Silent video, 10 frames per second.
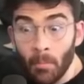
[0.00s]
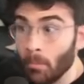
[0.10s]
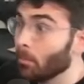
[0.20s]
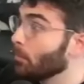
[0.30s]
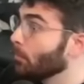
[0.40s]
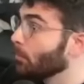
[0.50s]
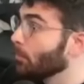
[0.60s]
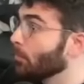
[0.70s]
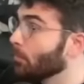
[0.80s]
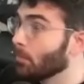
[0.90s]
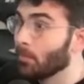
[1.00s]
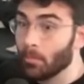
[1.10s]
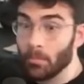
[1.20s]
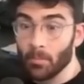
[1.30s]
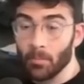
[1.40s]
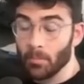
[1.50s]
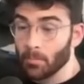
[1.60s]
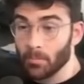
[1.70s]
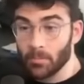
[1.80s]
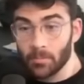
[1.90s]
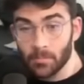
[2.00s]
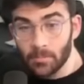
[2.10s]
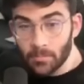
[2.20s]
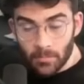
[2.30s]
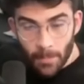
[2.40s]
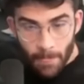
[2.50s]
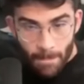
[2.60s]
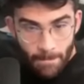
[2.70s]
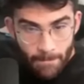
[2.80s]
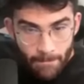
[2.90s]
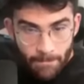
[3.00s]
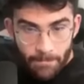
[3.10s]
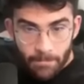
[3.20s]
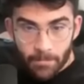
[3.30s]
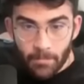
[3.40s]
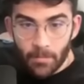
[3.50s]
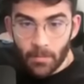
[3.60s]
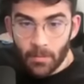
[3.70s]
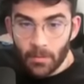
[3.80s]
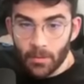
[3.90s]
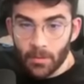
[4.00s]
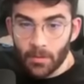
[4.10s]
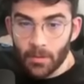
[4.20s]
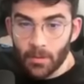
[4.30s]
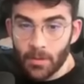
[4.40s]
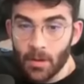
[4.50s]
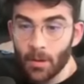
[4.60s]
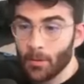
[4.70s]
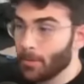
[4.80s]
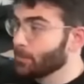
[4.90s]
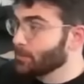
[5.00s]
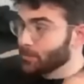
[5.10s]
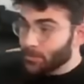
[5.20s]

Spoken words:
(silent)